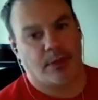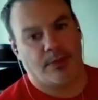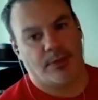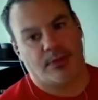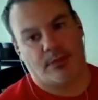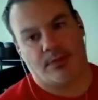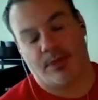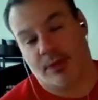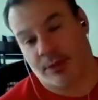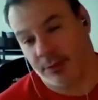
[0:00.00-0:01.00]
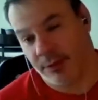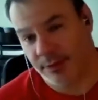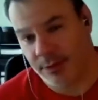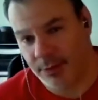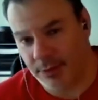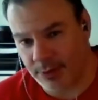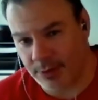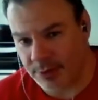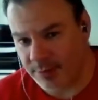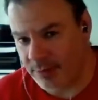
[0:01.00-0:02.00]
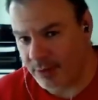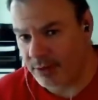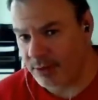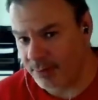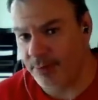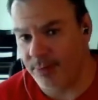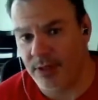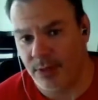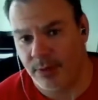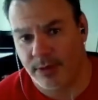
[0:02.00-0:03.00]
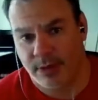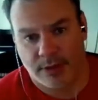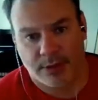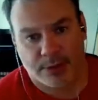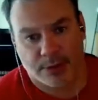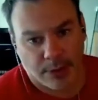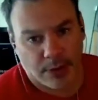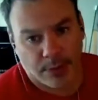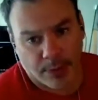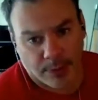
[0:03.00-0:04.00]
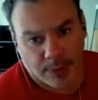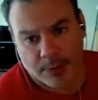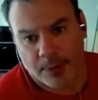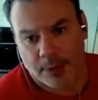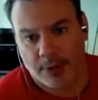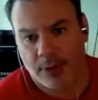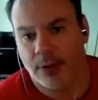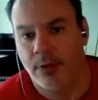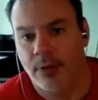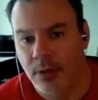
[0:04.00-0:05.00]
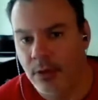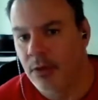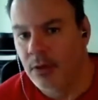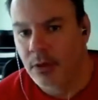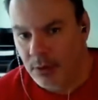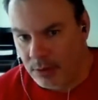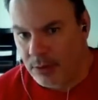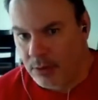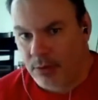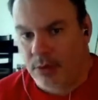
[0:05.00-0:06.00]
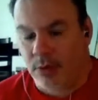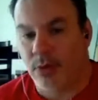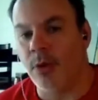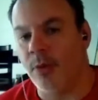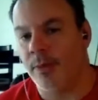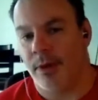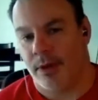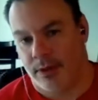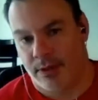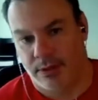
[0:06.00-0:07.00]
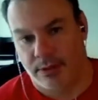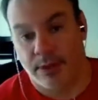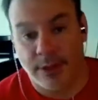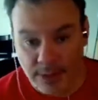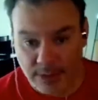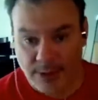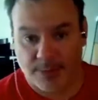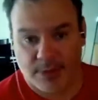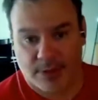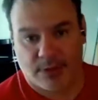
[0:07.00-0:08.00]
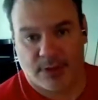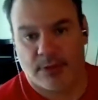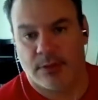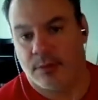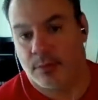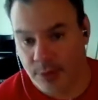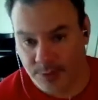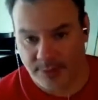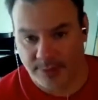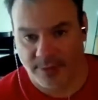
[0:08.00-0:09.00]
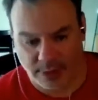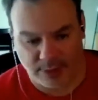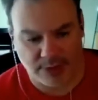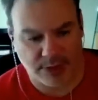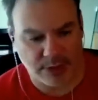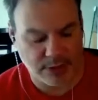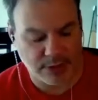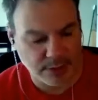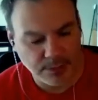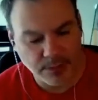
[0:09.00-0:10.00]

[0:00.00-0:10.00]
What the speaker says: I mean, because those of us who are searching for the answer, we really want the answer, you know? We really want to know, who am I in the deepest, most profound sense?